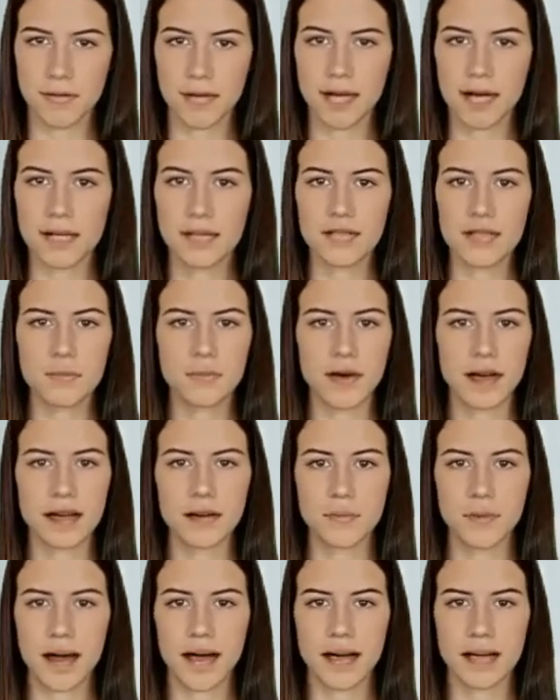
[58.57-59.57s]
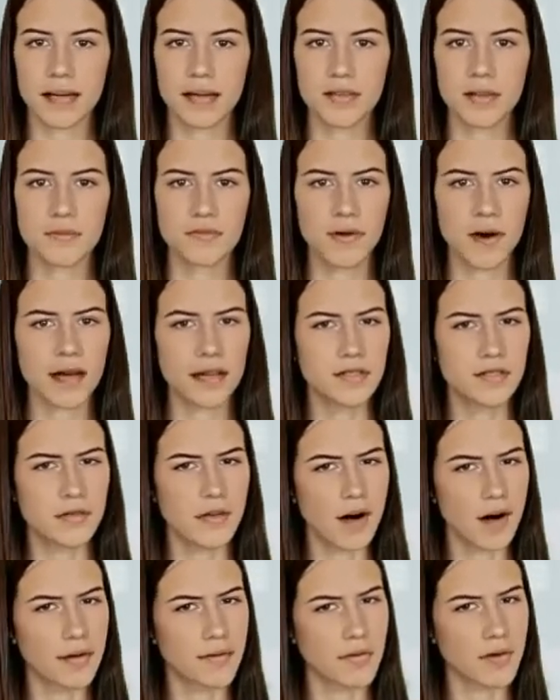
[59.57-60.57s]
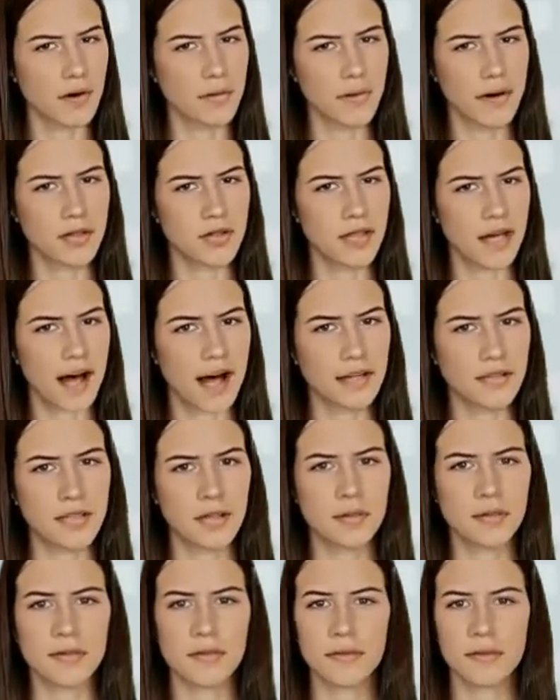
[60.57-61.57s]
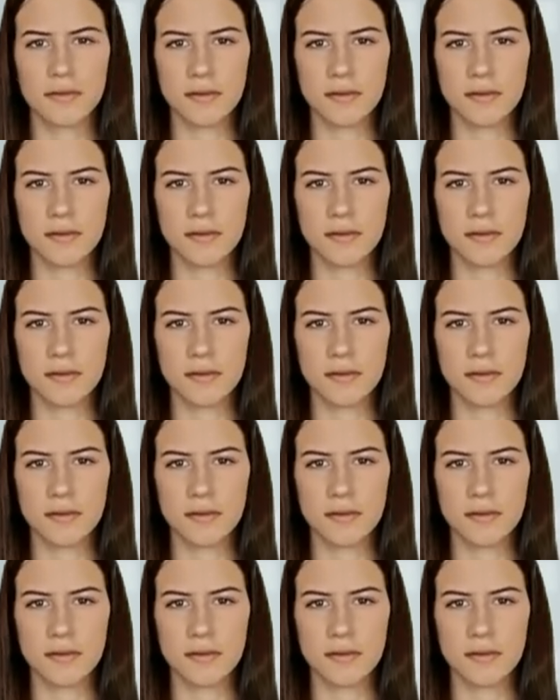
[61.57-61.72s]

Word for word: He's the big man at the Franks Law Firm in Jackson.